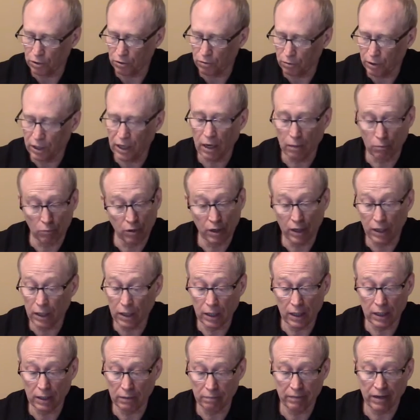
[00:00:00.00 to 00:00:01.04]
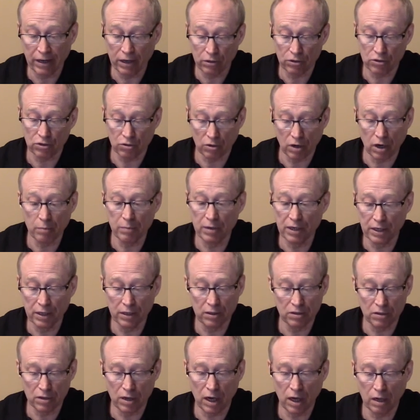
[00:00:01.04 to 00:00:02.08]
The way I'm reading it, air scrubbing
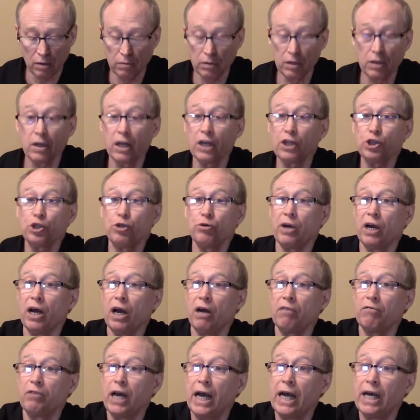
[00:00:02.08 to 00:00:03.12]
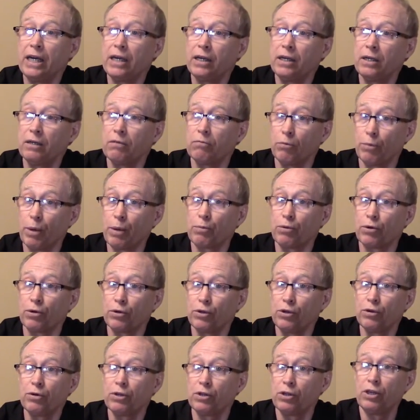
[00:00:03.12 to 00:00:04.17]
is not, unless you have remember,
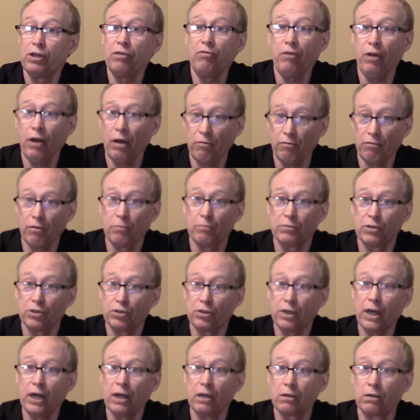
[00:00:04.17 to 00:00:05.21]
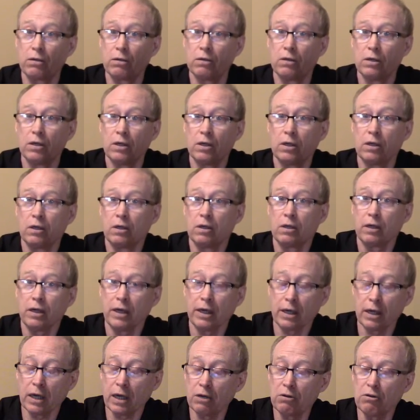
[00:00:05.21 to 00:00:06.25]
you can deviate from the standard,
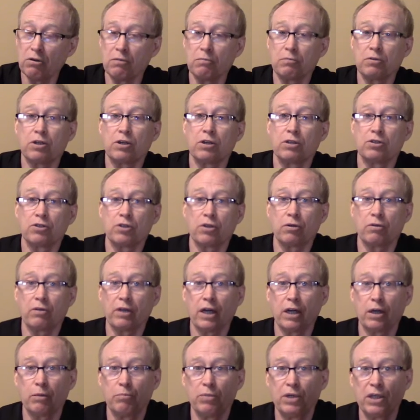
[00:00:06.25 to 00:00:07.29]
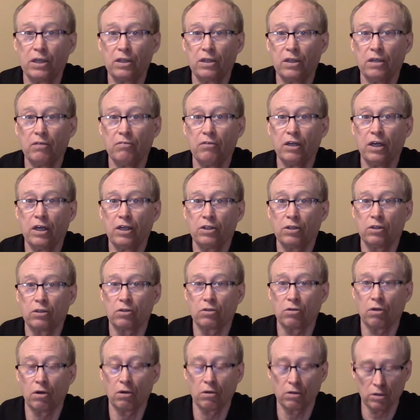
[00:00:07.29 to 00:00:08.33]
and I don't consider that a big deviation as
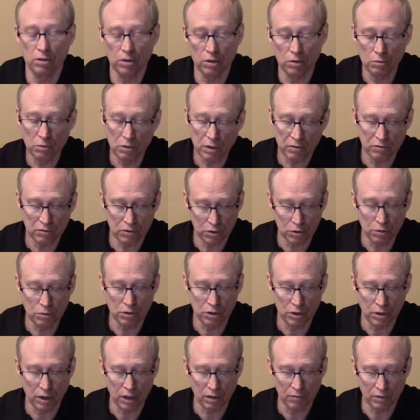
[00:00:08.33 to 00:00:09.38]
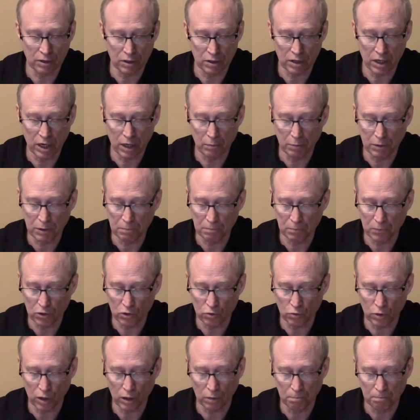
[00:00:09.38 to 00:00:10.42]
long as you still have containment as
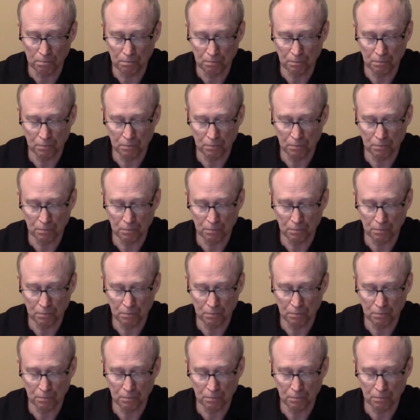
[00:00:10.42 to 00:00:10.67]
well.